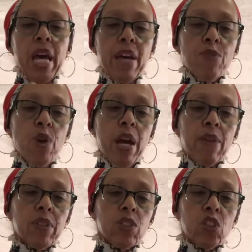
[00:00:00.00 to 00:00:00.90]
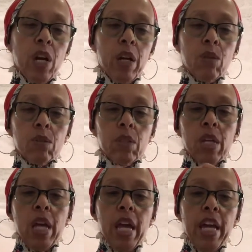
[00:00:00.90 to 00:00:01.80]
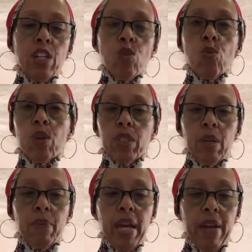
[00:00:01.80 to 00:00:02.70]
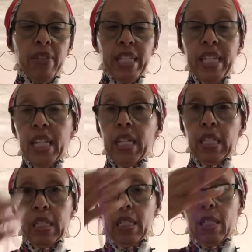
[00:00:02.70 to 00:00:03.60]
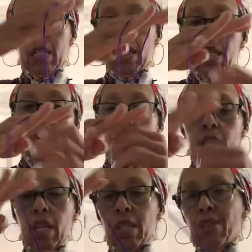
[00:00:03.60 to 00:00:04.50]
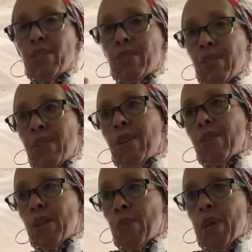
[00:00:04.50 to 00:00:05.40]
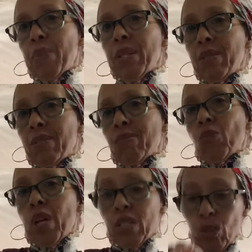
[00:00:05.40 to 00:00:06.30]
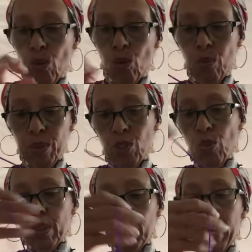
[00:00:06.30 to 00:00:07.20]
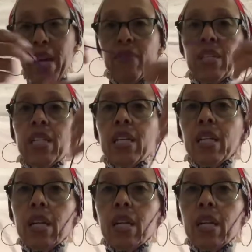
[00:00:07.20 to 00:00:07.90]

If you have a child and you want them to have a key, there's, they might be in grade school, but you want them to have a key.